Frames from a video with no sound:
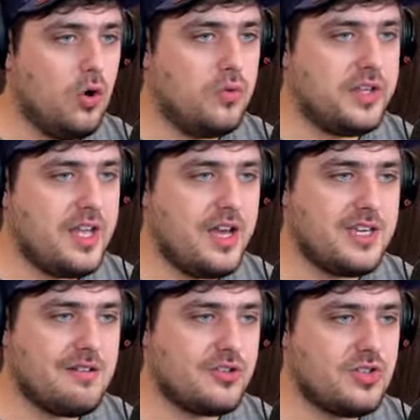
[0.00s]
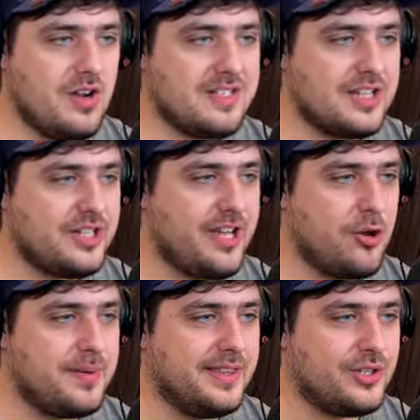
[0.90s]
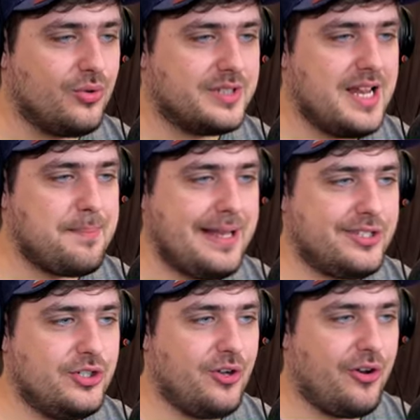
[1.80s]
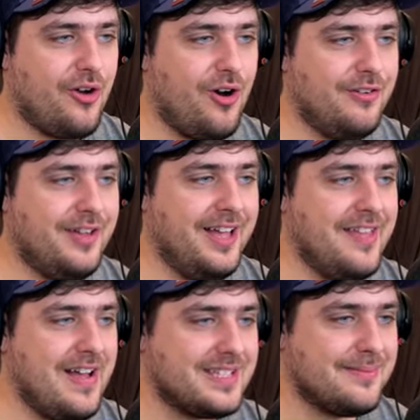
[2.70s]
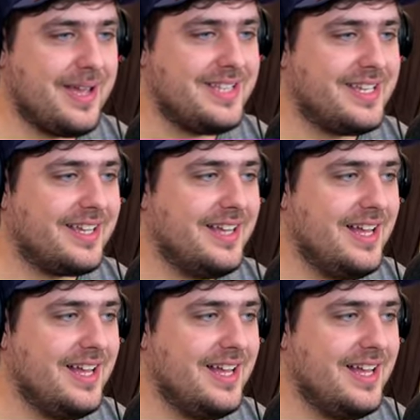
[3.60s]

Oh, the uh, Eurostar is actually opening the doors, let passengers on and off. That's amazing.